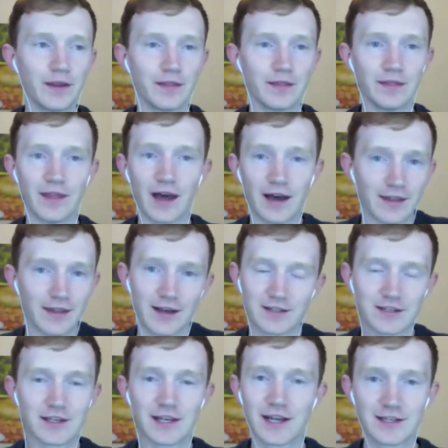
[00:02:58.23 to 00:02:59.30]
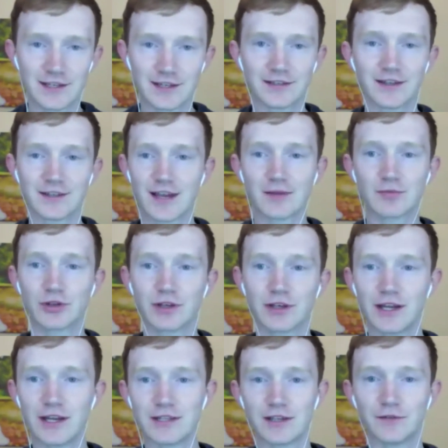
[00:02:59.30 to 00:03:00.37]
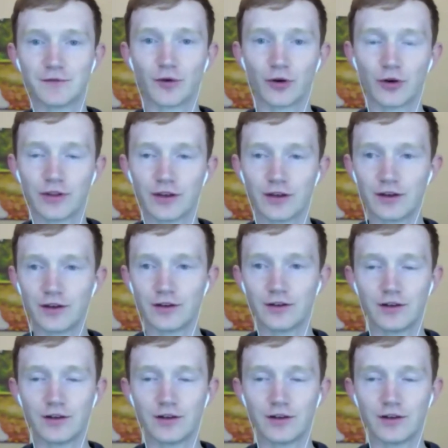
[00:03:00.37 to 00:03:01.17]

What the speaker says: That's crazy. That's absolutely crazy for the